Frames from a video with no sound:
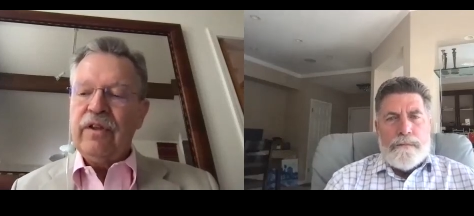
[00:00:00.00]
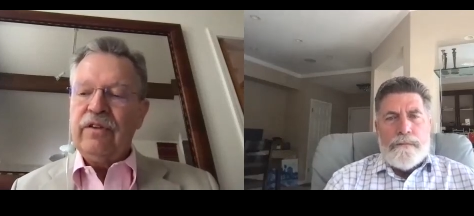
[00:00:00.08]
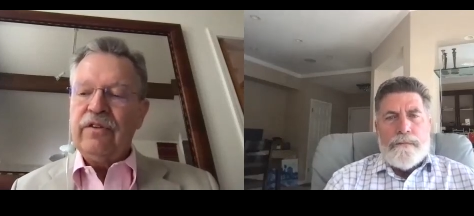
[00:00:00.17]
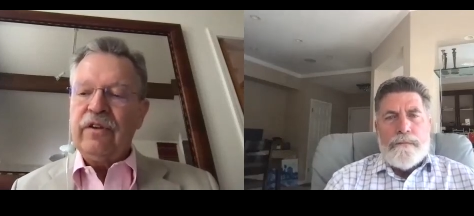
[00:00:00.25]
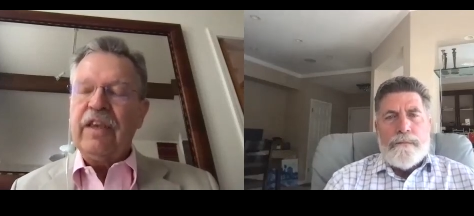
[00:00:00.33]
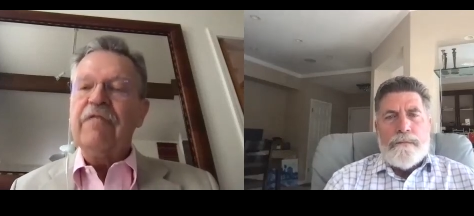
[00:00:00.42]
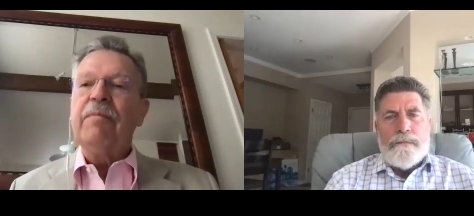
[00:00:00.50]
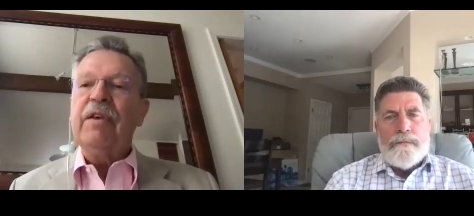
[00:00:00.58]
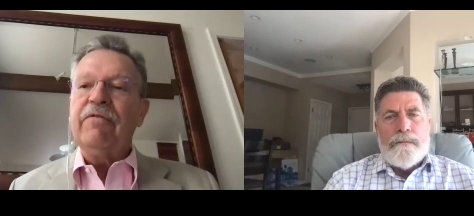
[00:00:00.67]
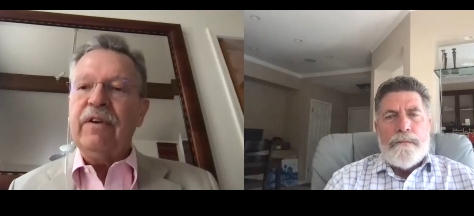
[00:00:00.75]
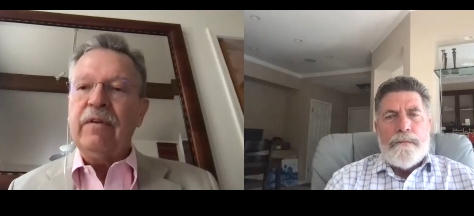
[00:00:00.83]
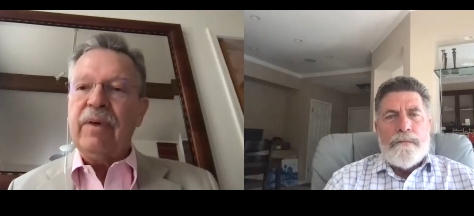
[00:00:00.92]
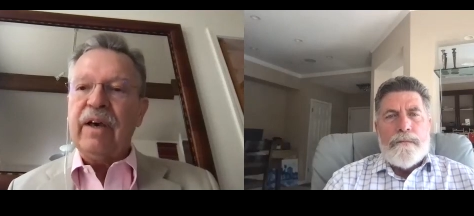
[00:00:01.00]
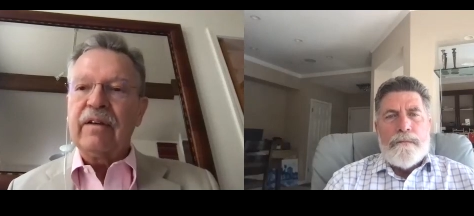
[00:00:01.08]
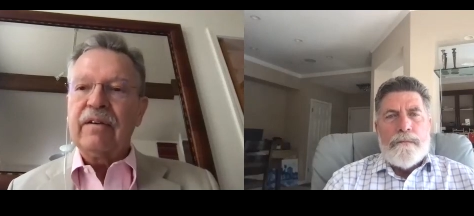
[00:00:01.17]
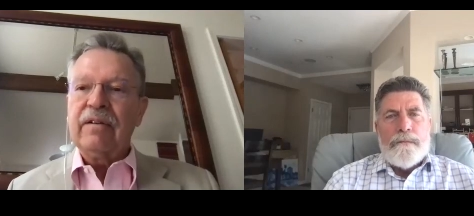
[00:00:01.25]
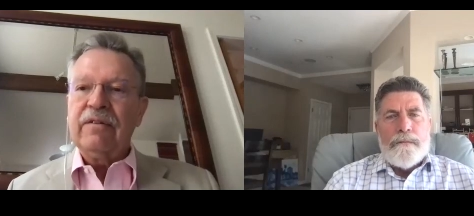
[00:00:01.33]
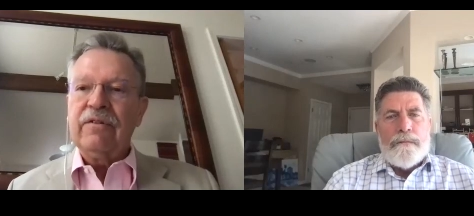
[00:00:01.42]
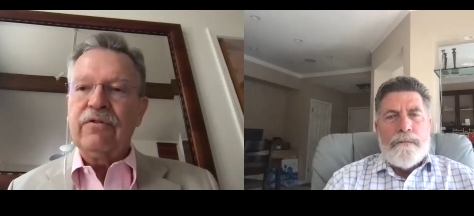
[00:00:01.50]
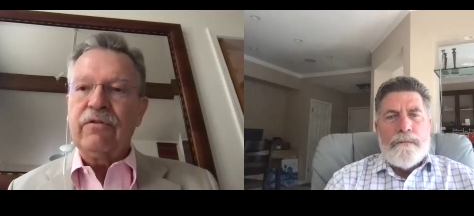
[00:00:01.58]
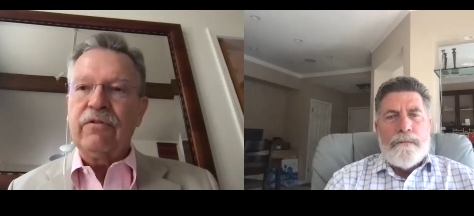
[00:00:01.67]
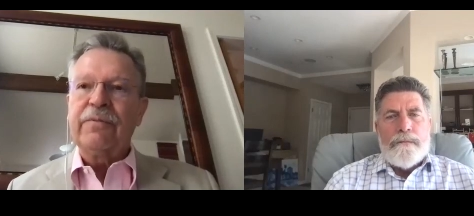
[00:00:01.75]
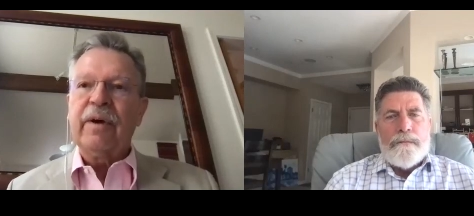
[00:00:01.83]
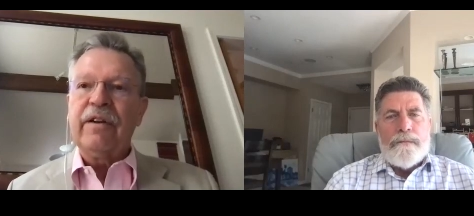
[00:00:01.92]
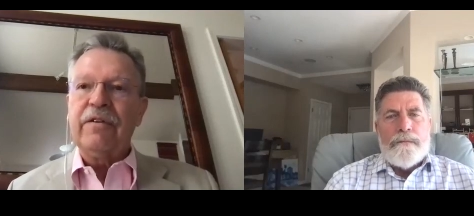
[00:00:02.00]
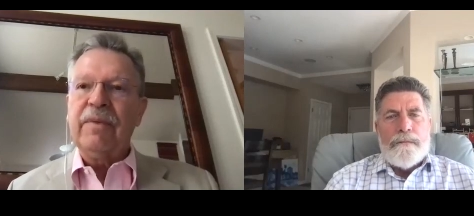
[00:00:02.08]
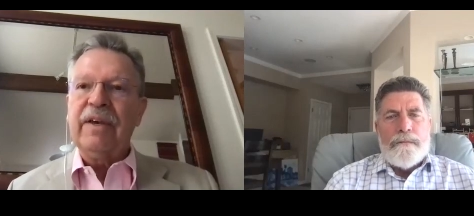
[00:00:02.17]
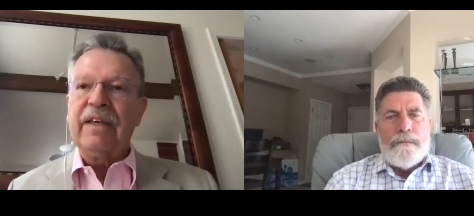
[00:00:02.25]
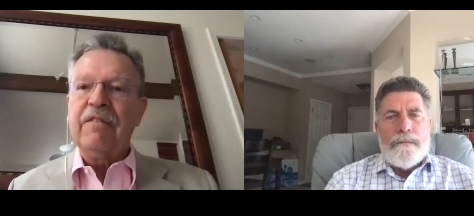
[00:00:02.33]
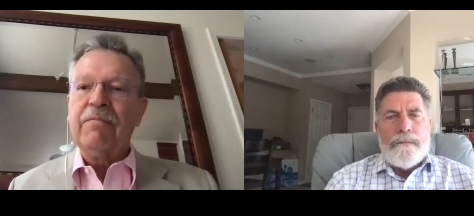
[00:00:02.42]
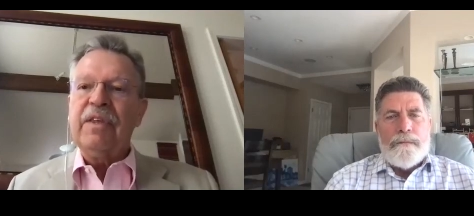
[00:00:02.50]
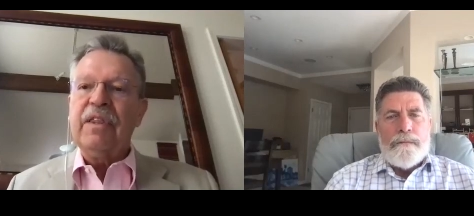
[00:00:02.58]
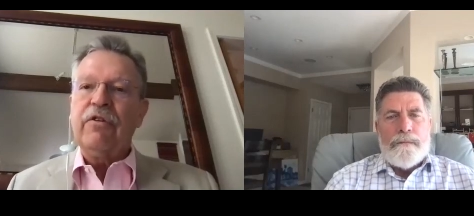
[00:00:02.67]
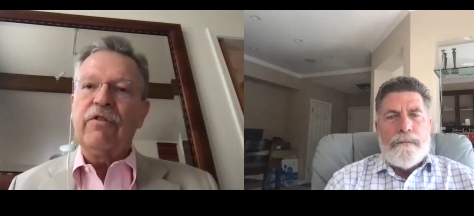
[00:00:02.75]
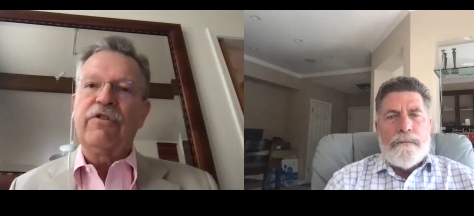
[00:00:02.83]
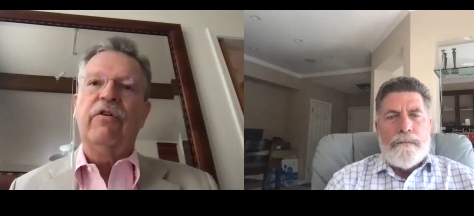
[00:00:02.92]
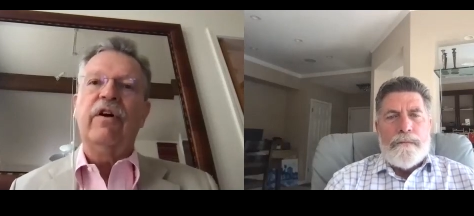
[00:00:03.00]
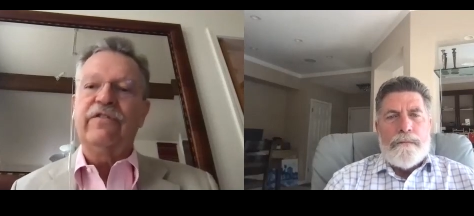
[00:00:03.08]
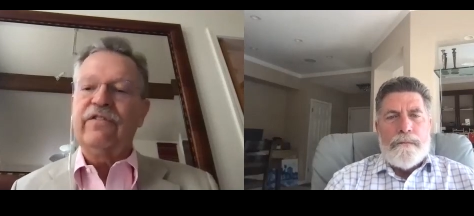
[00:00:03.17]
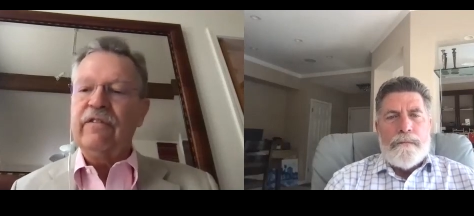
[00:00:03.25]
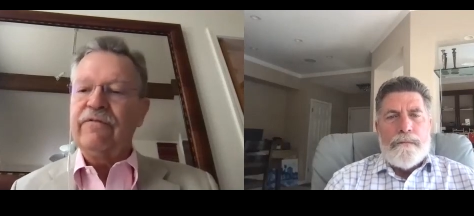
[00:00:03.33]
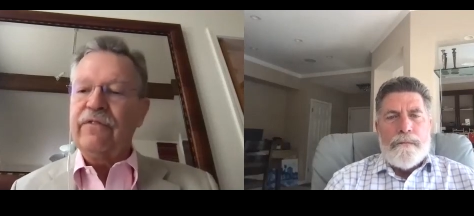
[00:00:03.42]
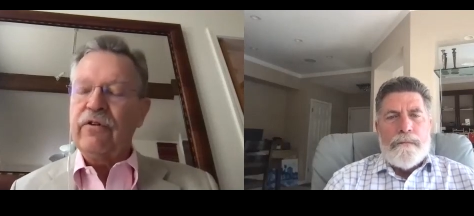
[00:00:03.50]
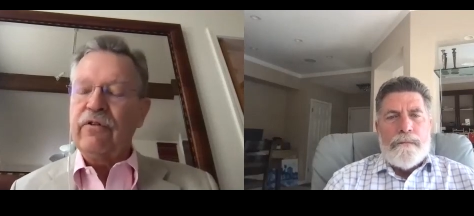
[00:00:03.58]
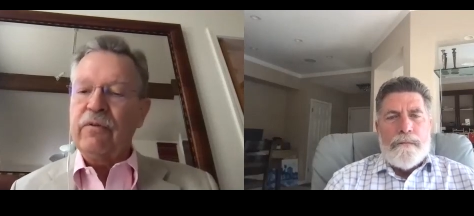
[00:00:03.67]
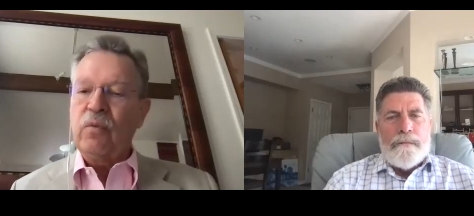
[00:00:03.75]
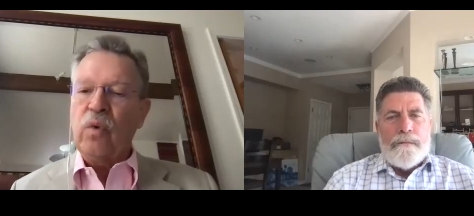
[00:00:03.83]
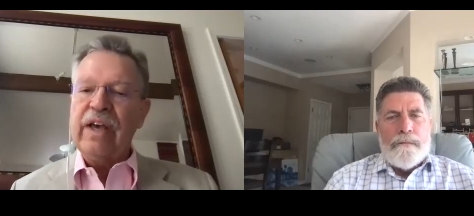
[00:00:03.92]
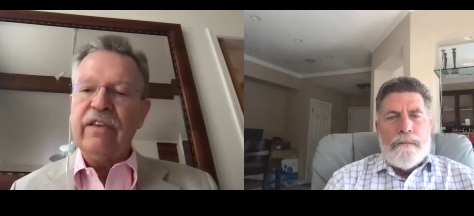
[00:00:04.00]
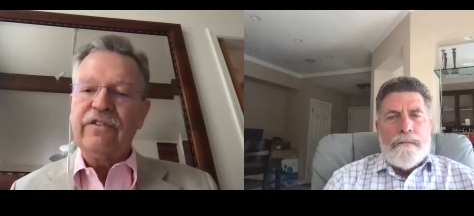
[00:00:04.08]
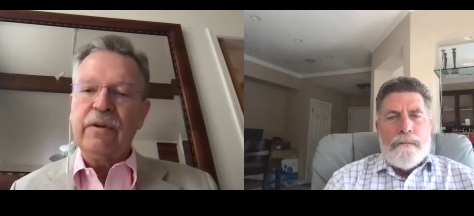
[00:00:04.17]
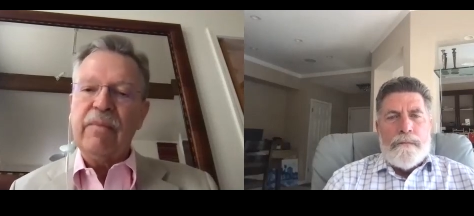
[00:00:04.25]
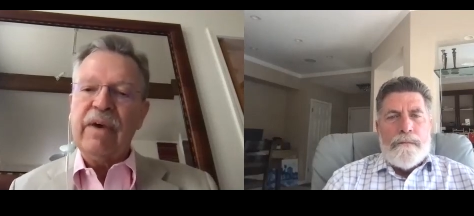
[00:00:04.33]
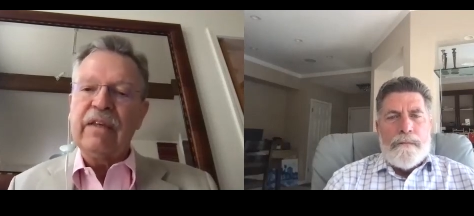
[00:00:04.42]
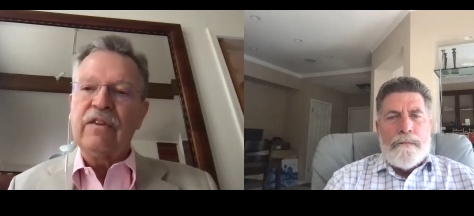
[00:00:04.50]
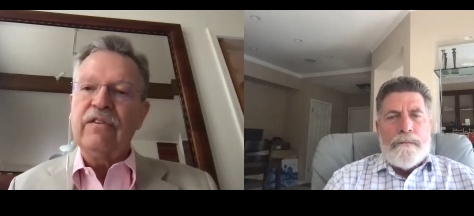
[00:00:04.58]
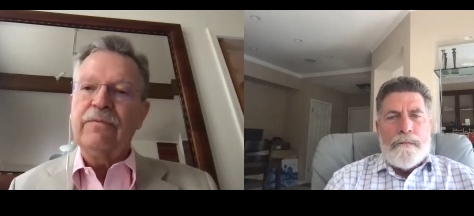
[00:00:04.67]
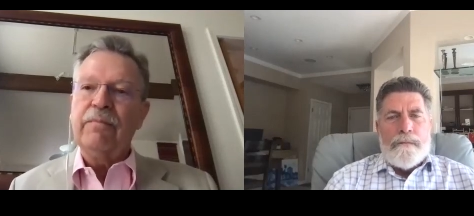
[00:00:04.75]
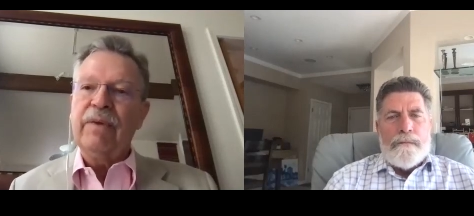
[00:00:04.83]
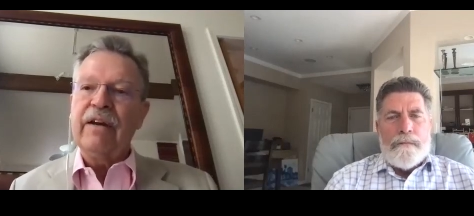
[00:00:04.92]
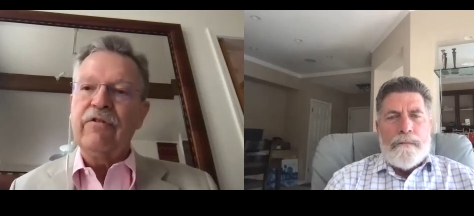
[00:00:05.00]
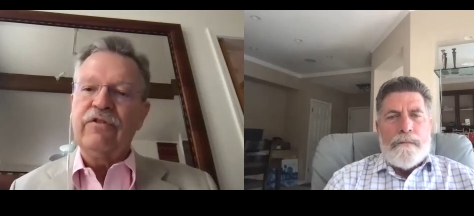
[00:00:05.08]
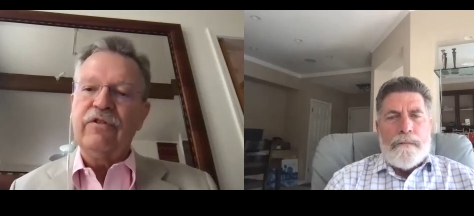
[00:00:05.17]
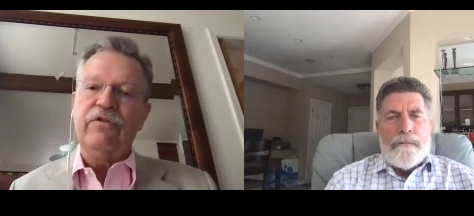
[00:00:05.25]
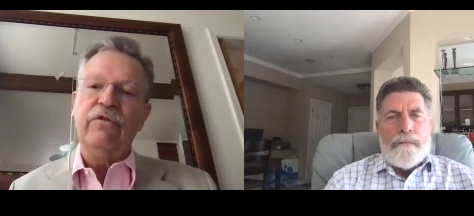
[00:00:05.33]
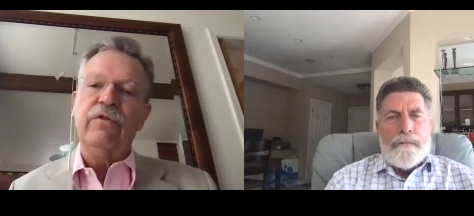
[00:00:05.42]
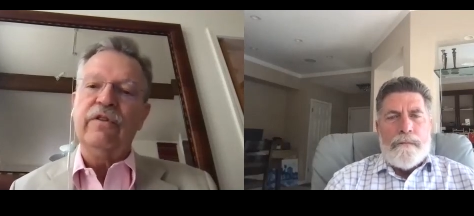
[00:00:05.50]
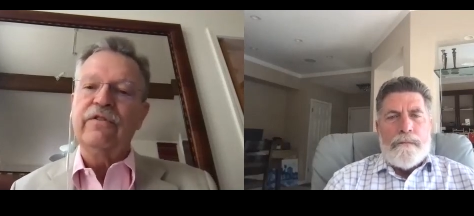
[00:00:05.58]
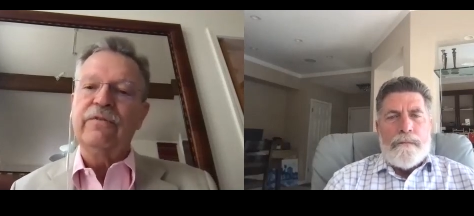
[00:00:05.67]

Speaker 1: to give me feedback, to respond to me, give me their thoughts. If there are ways to make this better, to do this